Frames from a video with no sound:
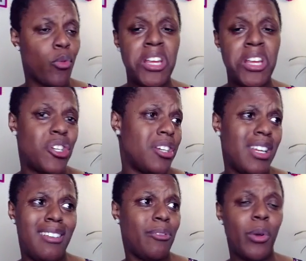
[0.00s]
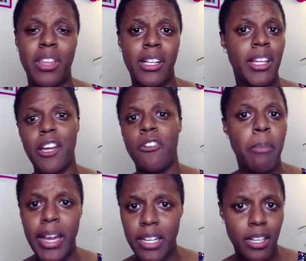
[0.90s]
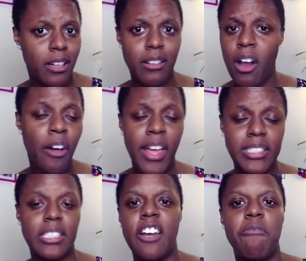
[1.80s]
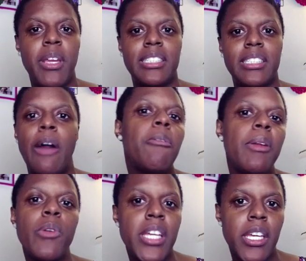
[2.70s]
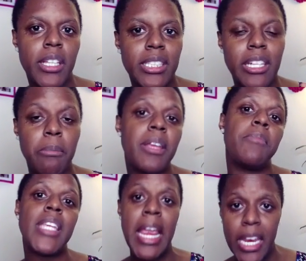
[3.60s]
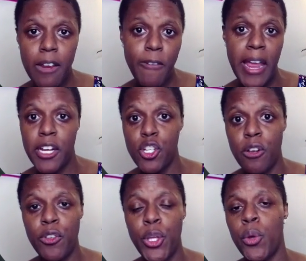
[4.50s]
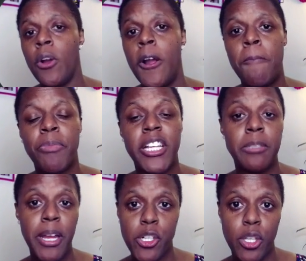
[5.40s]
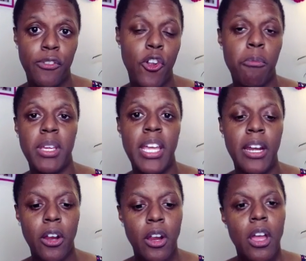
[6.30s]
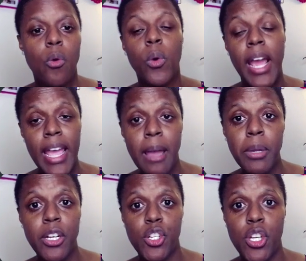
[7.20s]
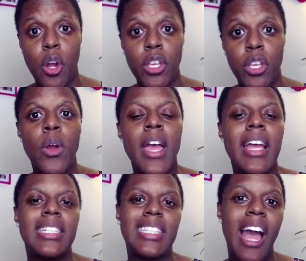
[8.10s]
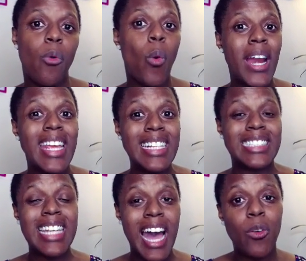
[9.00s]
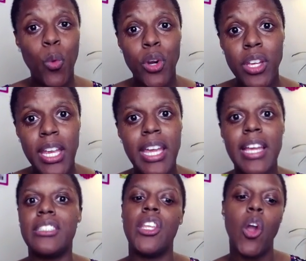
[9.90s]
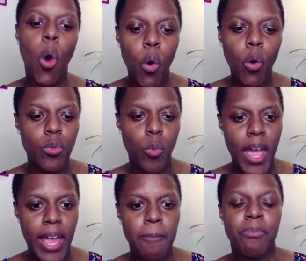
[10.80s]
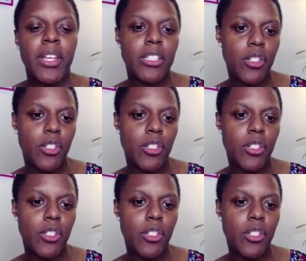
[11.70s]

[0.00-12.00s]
rich with a click of a button and all that stuff, because that would be ridiculous. That'd be taking advantage of you, especially if you're a beginner. What I am going to show you is that what is not working is the old way to